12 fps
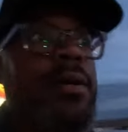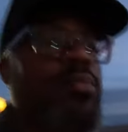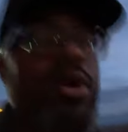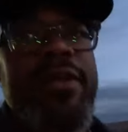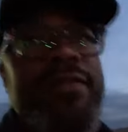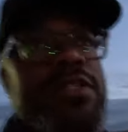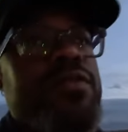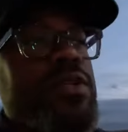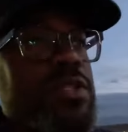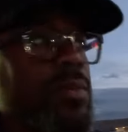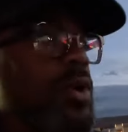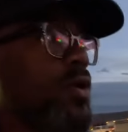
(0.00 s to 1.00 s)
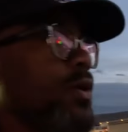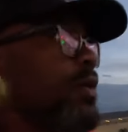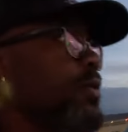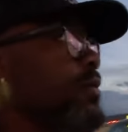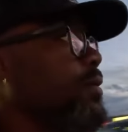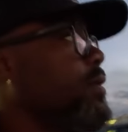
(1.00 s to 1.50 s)
Breakfast for
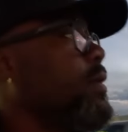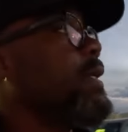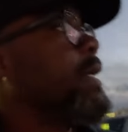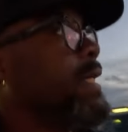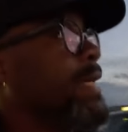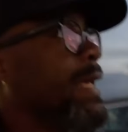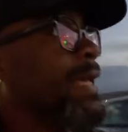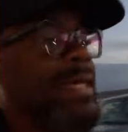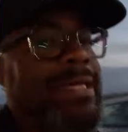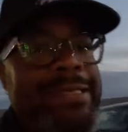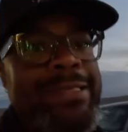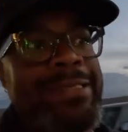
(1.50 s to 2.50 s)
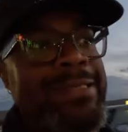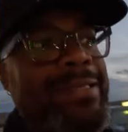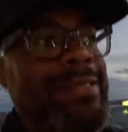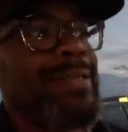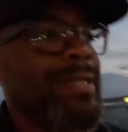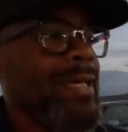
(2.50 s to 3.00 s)
tomorrow
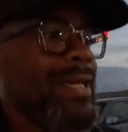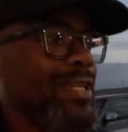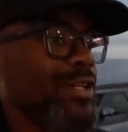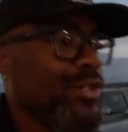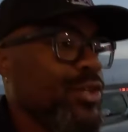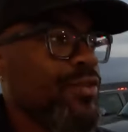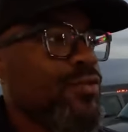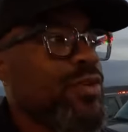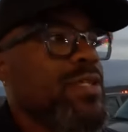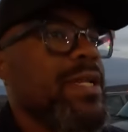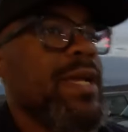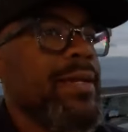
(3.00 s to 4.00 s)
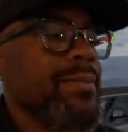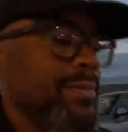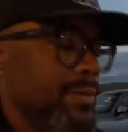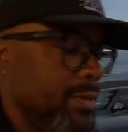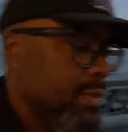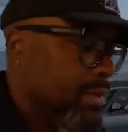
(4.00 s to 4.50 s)
and dessert for tonight.
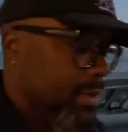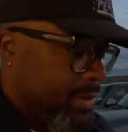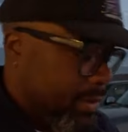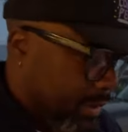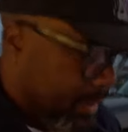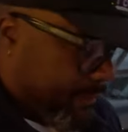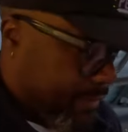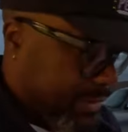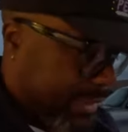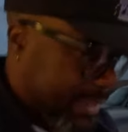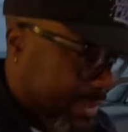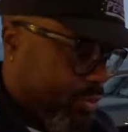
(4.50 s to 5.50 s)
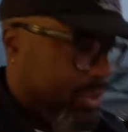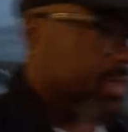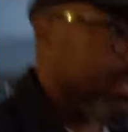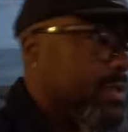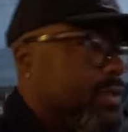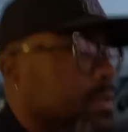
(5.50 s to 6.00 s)
It feels like I did pretty
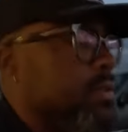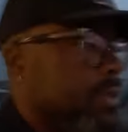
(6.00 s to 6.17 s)
good.